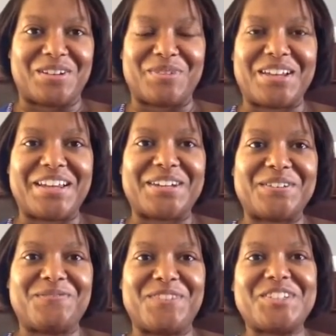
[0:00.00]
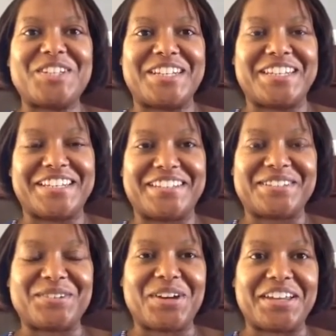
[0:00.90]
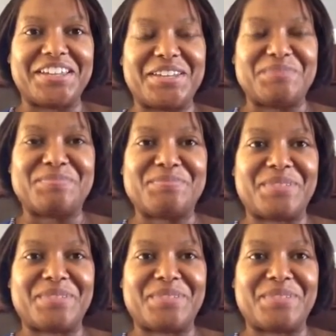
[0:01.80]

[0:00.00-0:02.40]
I'm kind of fidgety, and so I keep